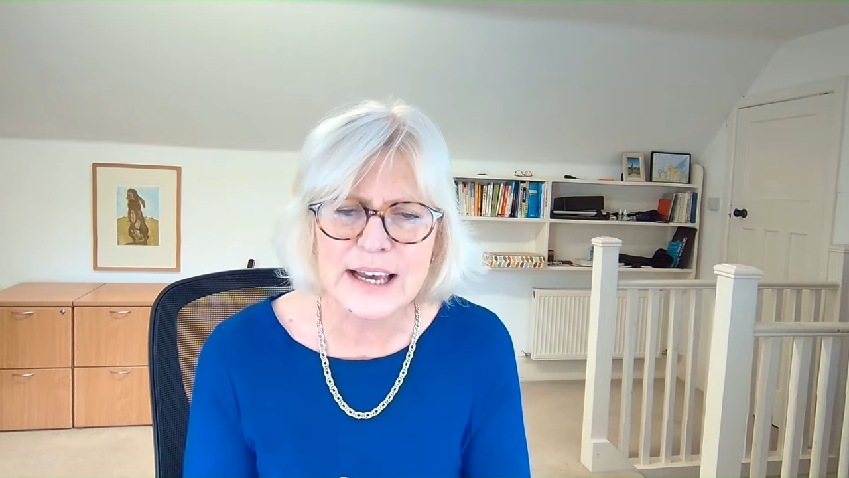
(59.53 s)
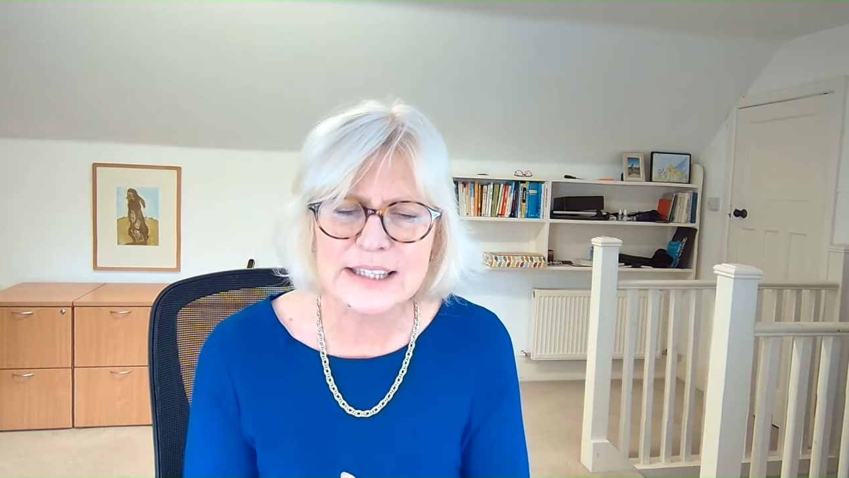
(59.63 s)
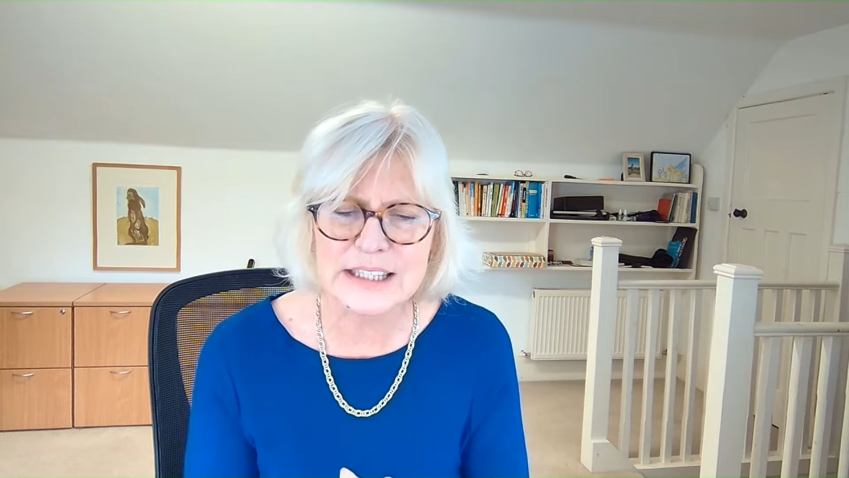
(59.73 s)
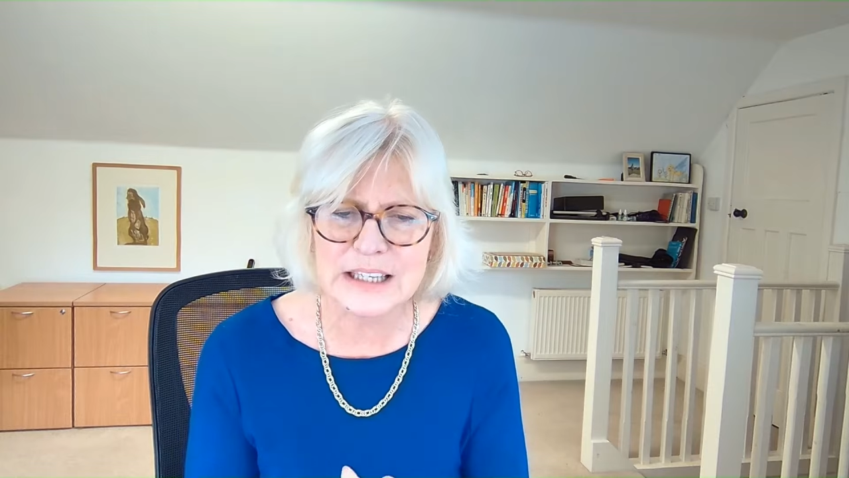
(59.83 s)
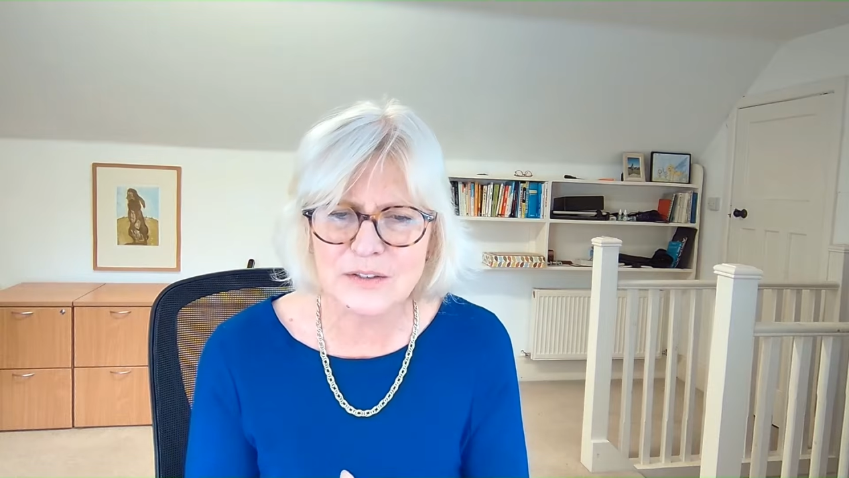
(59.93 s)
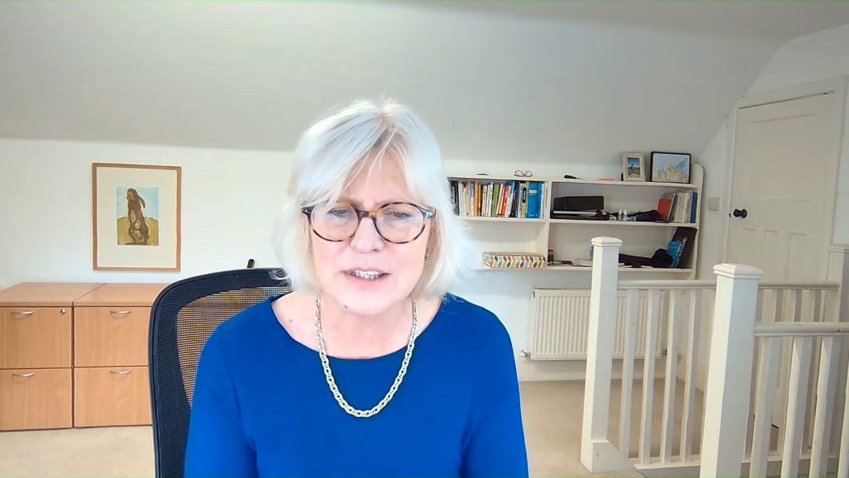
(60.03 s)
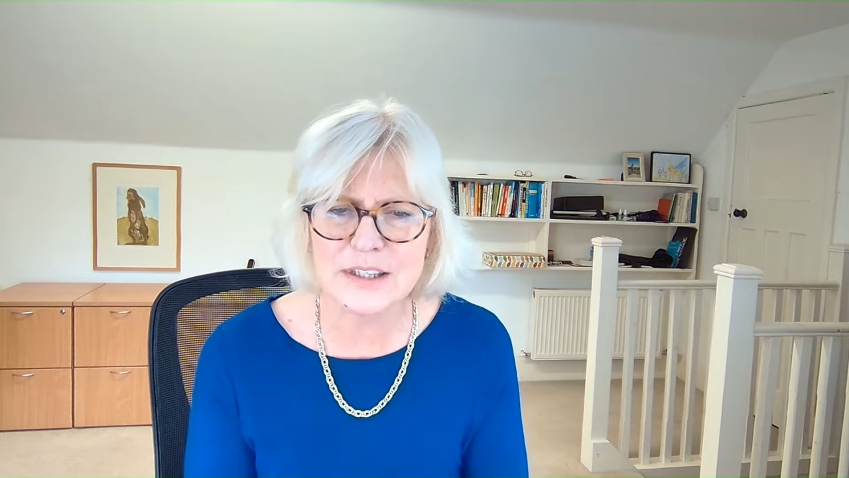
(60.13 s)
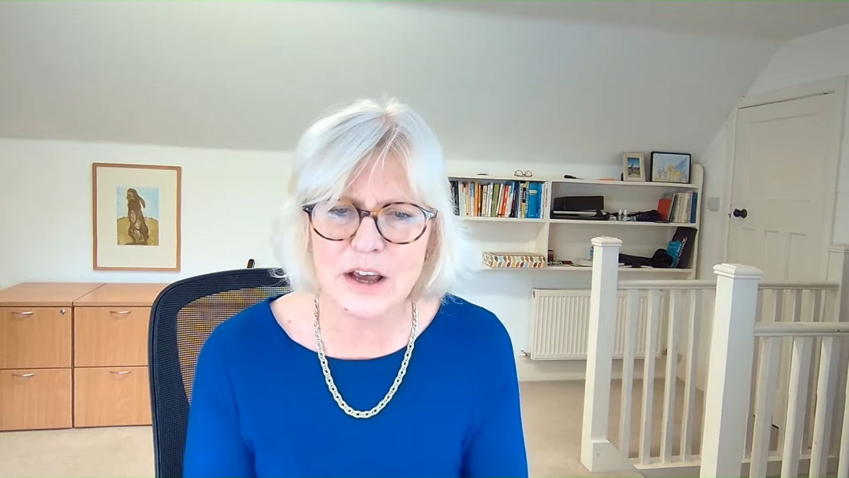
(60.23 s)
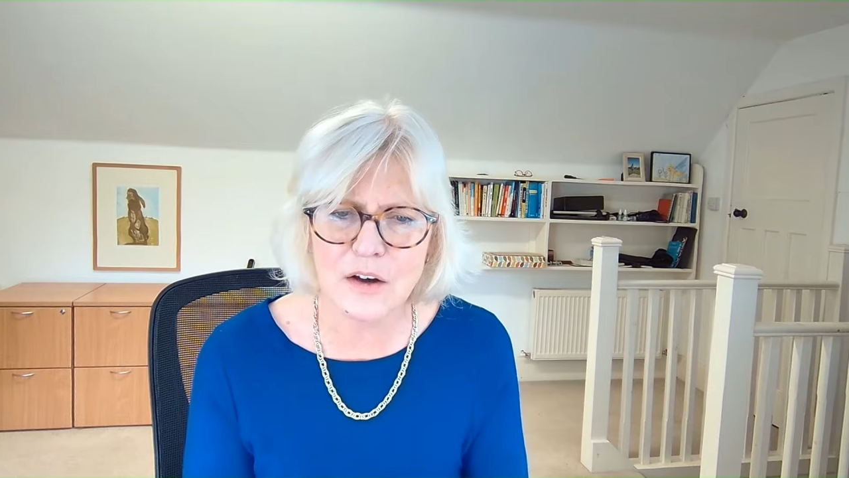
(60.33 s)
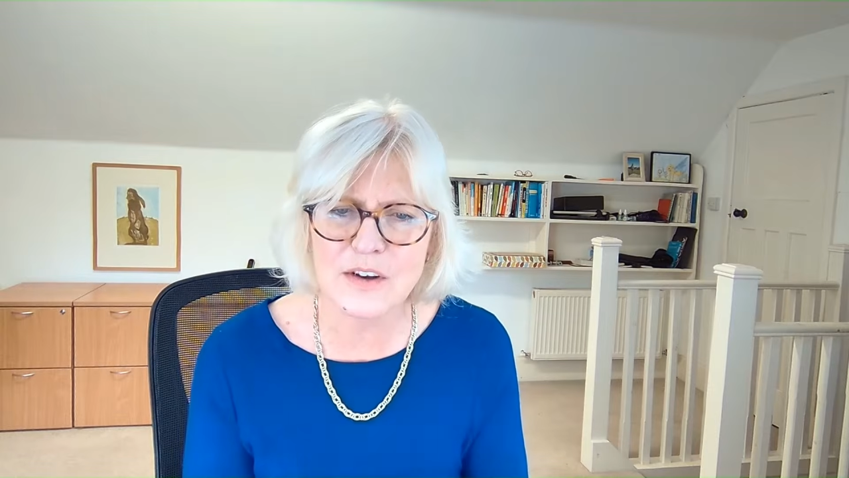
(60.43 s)
Civil
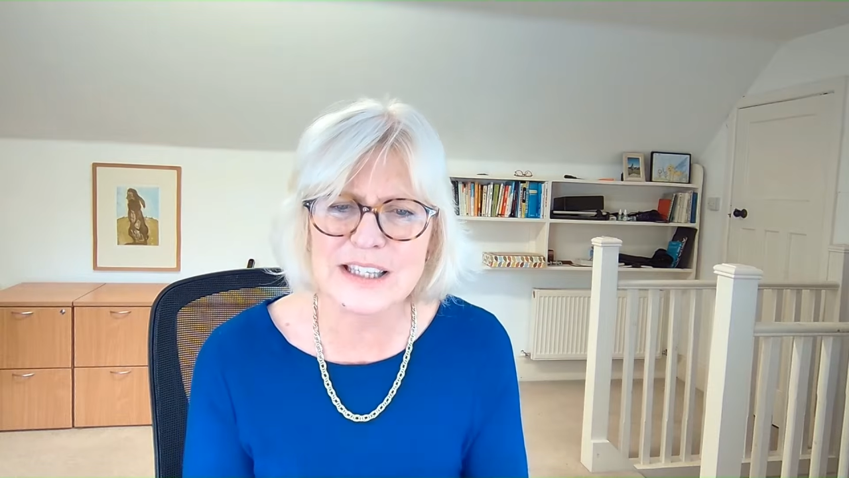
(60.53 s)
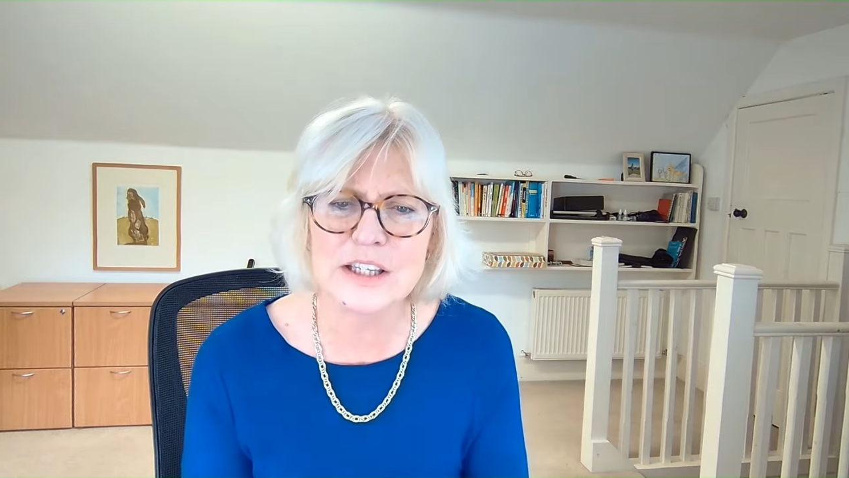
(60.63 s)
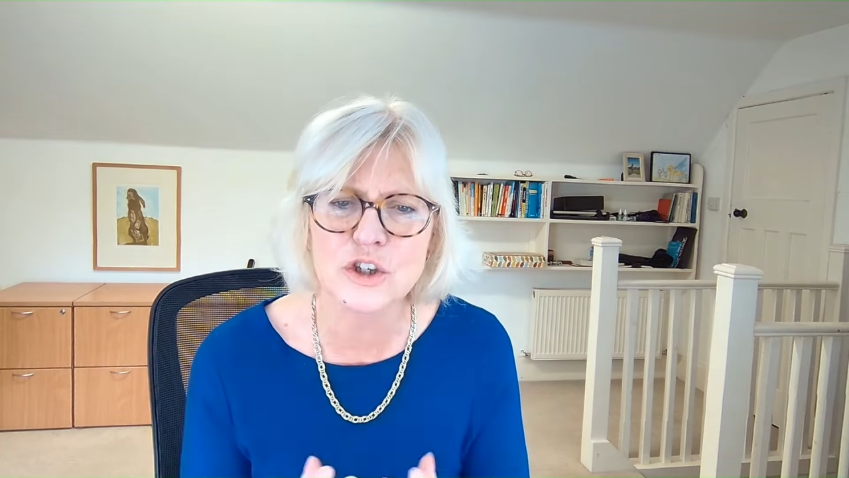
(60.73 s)
Service